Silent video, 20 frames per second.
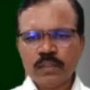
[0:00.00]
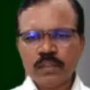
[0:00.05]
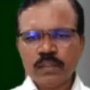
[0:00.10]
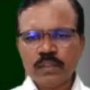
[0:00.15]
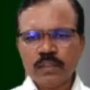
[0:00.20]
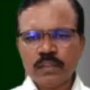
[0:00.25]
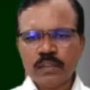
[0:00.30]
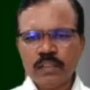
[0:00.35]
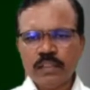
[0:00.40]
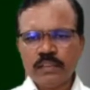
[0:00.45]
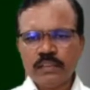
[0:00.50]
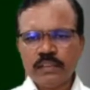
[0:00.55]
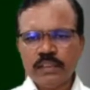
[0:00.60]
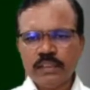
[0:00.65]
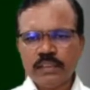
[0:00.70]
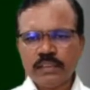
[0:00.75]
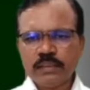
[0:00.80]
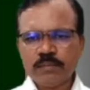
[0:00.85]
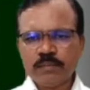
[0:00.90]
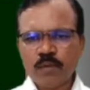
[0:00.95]
This
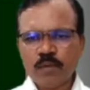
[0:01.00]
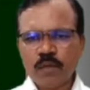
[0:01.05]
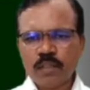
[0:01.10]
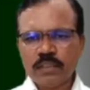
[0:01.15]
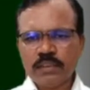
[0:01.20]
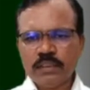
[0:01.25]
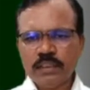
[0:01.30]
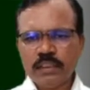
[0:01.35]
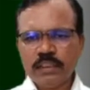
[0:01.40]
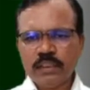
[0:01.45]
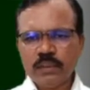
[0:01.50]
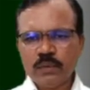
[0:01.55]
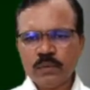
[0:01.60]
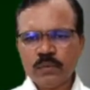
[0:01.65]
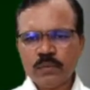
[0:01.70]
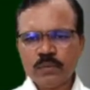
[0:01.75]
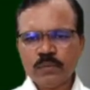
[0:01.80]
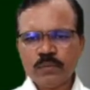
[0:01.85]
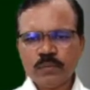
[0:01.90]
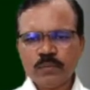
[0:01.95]
is positive.
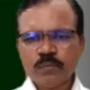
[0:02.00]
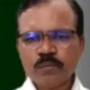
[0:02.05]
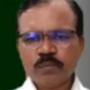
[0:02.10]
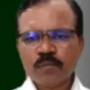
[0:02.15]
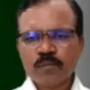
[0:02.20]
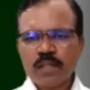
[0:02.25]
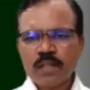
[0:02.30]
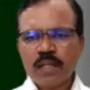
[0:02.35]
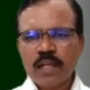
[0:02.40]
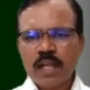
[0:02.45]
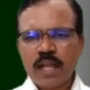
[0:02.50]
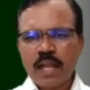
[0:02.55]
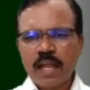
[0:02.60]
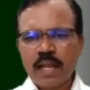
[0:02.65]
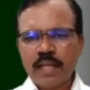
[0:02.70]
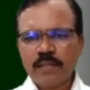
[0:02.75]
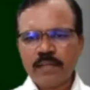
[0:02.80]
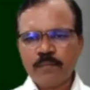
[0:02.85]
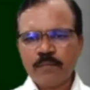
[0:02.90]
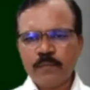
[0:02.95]

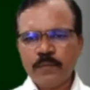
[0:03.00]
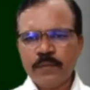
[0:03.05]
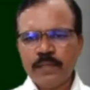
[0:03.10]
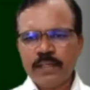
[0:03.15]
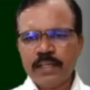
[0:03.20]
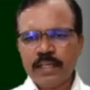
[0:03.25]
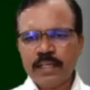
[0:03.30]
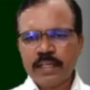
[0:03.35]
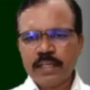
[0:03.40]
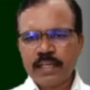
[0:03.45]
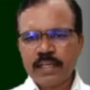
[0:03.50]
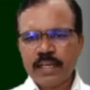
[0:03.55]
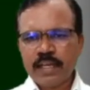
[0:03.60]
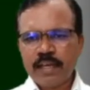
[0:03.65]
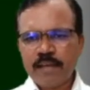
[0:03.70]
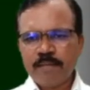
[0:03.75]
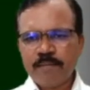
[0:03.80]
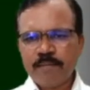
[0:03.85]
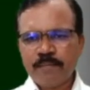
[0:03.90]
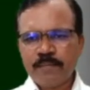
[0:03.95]
And if we take
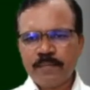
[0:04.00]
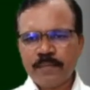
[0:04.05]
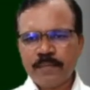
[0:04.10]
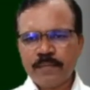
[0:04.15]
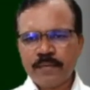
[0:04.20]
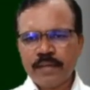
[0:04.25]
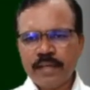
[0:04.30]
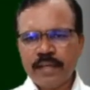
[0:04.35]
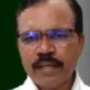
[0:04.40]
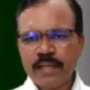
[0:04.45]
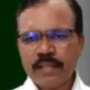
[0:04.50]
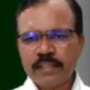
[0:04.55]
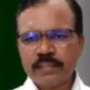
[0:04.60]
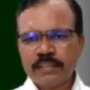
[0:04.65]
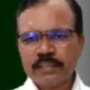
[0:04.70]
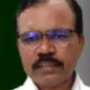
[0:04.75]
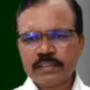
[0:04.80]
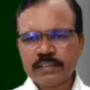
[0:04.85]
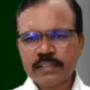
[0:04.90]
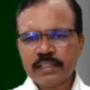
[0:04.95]

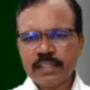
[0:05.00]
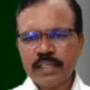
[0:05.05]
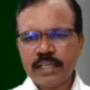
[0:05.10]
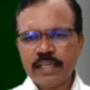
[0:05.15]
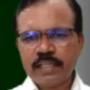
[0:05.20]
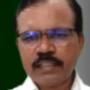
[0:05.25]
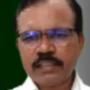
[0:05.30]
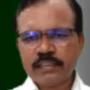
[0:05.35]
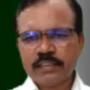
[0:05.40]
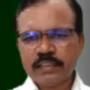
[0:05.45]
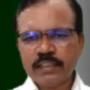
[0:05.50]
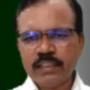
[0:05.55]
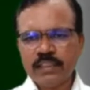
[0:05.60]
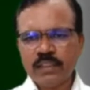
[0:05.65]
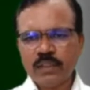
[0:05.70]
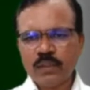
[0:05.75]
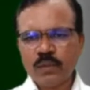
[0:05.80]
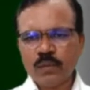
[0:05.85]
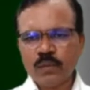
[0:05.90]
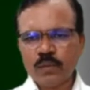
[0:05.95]
fxx
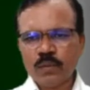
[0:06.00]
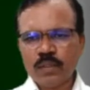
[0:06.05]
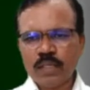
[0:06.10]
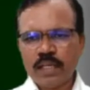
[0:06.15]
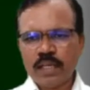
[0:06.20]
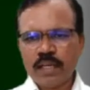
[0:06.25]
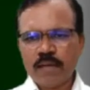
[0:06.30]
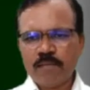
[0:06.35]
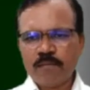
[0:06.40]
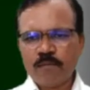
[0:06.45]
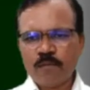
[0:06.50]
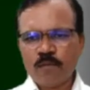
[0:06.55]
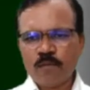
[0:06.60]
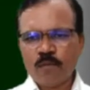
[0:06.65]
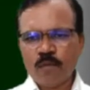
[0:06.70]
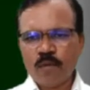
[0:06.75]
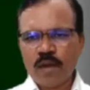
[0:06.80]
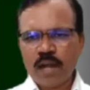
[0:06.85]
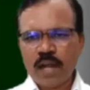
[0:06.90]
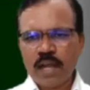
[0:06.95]
into
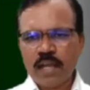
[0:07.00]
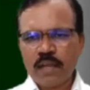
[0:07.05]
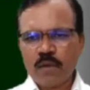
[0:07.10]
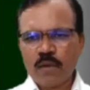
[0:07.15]
fyy